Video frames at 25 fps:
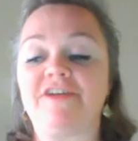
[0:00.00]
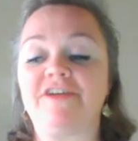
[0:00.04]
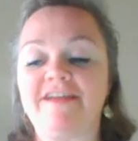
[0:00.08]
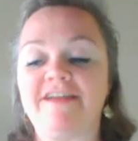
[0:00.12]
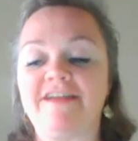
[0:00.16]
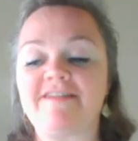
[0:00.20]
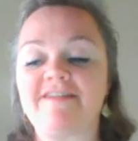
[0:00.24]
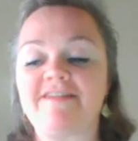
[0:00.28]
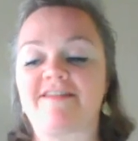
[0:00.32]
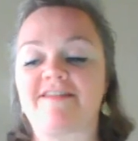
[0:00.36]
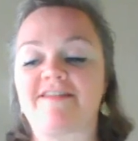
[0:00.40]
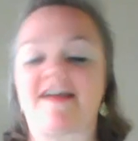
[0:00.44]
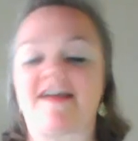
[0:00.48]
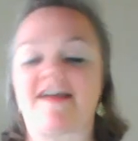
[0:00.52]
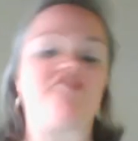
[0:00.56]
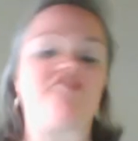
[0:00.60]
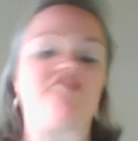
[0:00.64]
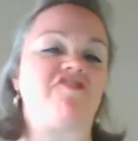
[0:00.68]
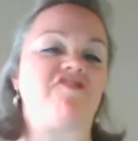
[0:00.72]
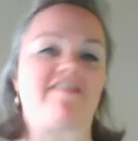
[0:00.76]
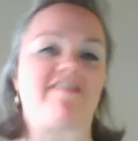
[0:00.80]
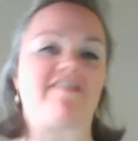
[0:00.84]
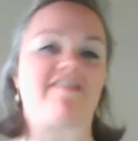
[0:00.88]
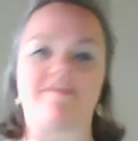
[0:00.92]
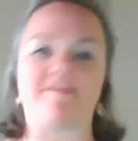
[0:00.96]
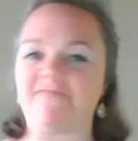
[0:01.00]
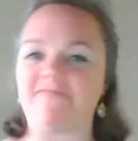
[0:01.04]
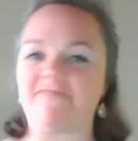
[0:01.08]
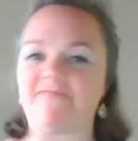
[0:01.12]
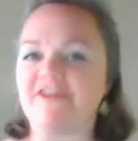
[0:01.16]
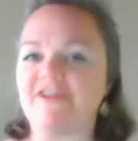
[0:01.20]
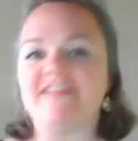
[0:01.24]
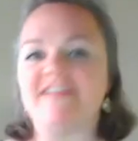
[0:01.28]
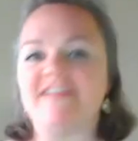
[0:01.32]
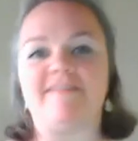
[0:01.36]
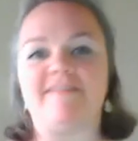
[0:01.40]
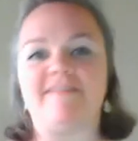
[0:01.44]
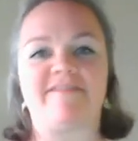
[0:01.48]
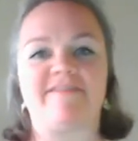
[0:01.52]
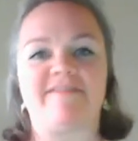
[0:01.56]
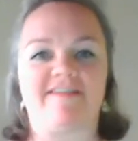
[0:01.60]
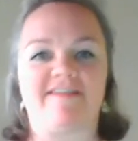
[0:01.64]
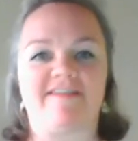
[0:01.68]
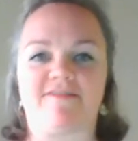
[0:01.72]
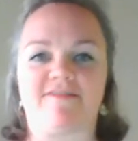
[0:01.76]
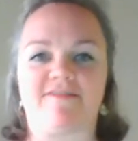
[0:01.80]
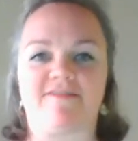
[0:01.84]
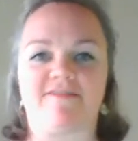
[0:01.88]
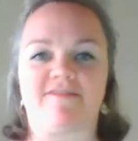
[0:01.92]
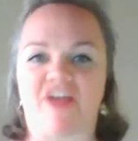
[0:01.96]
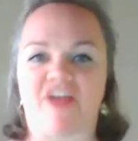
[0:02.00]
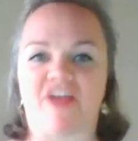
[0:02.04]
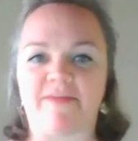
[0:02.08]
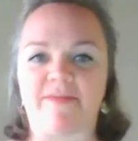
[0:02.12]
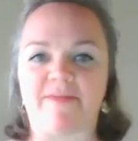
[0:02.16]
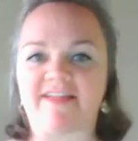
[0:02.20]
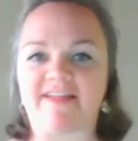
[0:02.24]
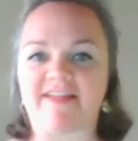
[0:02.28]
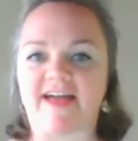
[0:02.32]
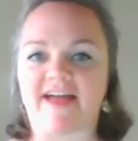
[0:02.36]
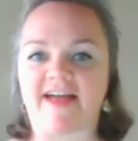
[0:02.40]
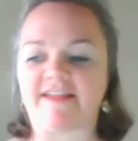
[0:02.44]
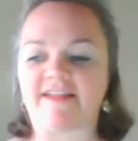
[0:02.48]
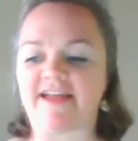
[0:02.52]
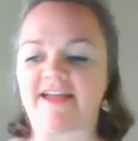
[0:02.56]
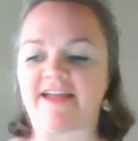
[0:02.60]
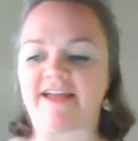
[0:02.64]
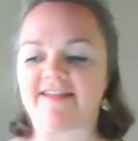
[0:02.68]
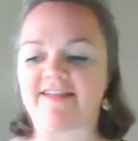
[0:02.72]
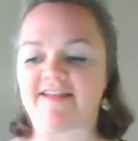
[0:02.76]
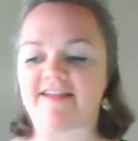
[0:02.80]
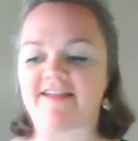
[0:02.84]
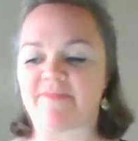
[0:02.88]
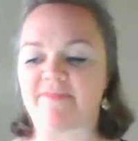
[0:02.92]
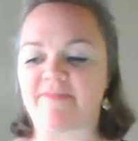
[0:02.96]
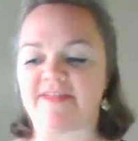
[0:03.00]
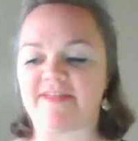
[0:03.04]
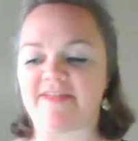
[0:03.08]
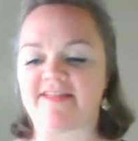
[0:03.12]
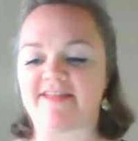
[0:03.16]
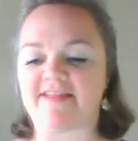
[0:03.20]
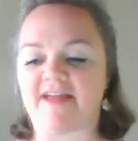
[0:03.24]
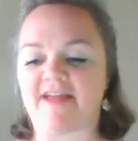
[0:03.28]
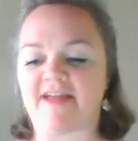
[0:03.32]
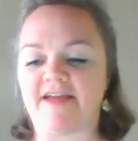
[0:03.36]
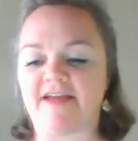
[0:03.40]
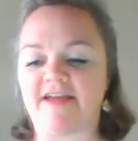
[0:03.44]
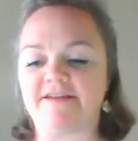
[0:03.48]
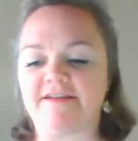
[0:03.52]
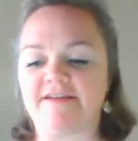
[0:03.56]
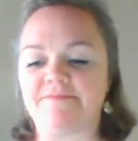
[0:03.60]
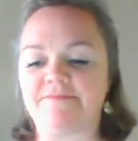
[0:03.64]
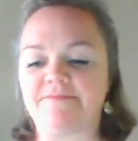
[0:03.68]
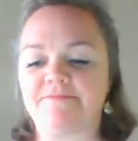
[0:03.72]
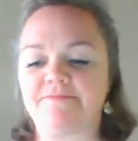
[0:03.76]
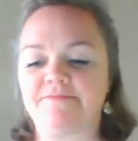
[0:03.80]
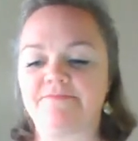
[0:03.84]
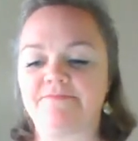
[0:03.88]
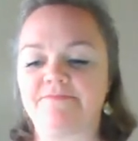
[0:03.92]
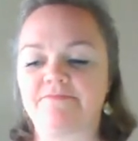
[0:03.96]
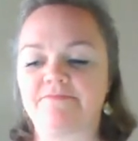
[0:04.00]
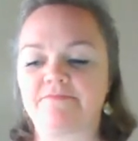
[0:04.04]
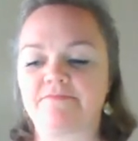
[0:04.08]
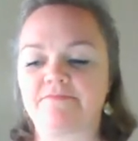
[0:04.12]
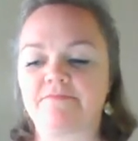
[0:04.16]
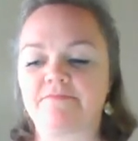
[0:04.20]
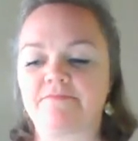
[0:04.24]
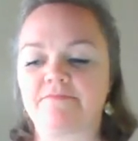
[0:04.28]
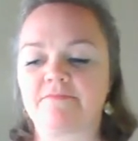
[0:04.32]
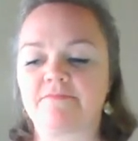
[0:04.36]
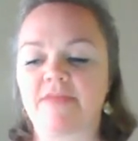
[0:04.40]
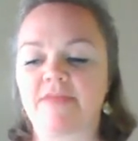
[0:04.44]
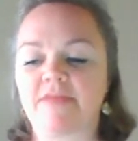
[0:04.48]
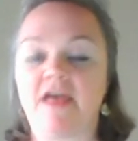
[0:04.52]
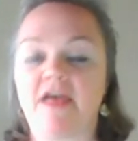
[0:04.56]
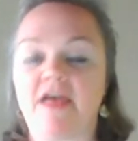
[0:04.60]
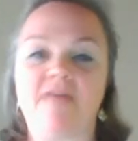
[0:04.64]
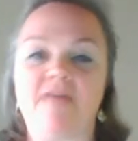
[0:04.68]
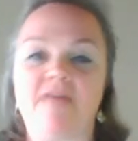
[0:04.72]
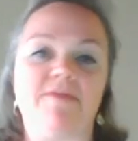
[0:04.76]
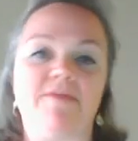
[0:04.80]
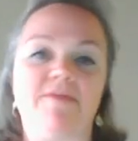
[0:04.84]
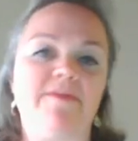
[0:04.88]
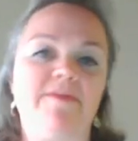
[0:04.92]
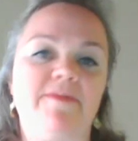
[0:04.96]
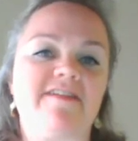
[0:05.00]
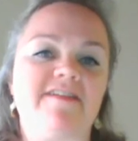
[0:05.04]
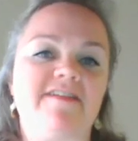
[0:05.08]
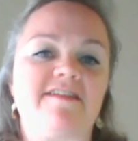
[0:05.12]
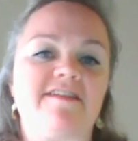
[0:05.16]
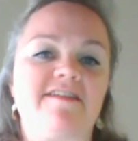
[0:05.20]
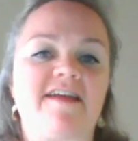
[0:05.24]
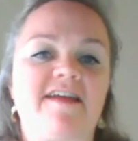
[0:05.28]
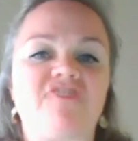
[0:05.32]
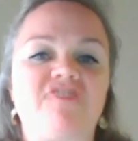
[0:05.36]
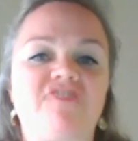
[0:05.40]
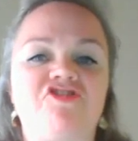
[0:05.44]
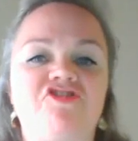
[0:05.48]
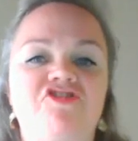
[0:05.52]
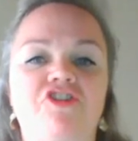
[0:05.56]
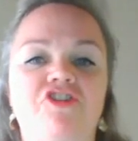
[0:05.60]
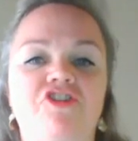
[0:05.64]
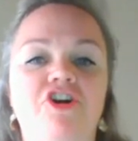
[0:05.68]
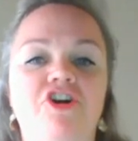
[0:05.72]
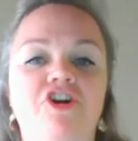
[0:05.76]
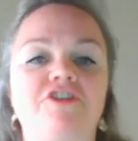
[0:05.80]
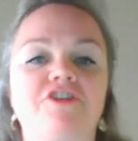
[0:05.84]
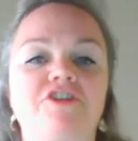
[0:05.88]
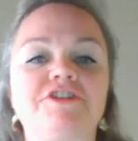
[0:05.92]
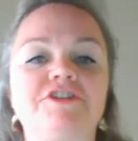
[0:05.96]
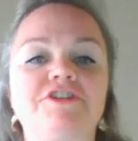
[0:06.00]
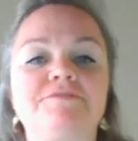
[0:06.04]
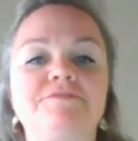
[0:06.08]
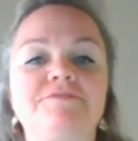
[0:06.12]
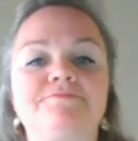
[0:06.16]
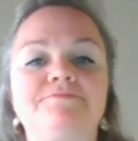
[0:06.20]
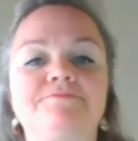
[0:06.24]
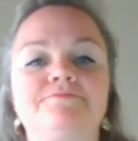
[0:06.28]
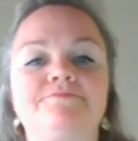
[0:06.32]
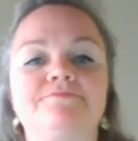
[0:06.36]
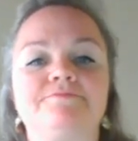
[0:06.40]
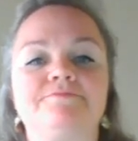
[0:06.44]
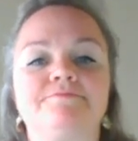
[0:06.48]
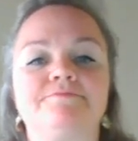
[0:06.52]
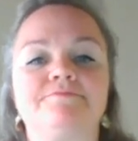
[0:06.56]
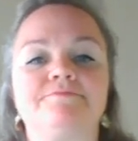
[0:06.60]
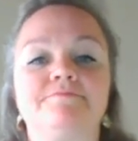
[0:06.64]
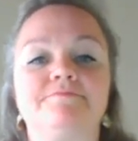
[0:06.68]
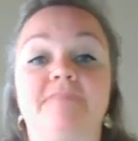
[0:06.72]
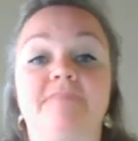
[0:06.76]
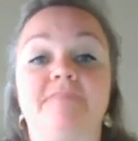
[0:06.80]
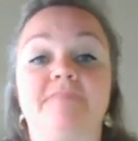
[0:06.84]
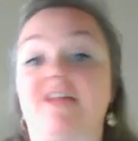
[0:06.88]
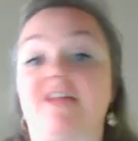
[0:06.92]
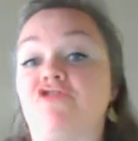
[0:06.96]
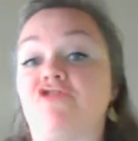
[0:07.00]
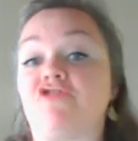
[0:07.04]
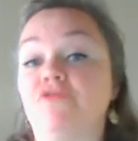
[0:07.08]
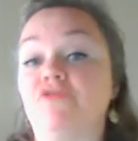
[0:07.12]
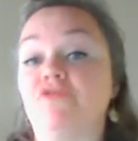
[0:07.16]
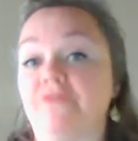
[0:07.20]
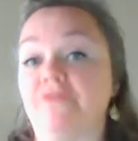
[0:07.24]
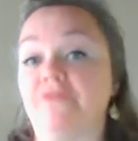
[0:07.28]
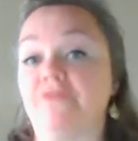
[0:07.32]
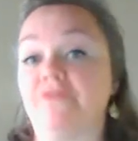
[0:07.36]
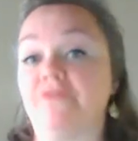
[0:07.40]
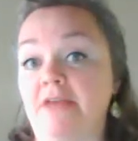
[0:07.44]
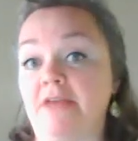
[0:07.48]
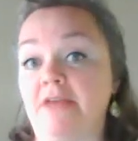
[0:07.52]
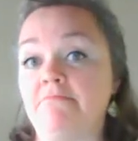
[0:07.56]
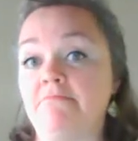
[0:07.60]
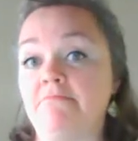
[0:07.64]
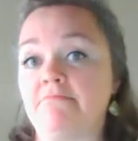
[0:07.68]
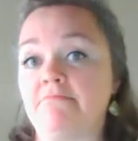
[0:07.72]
is attached to some very deep sense of shame, exactly as has been said. Maybe it's attached to hurt. That's true for me.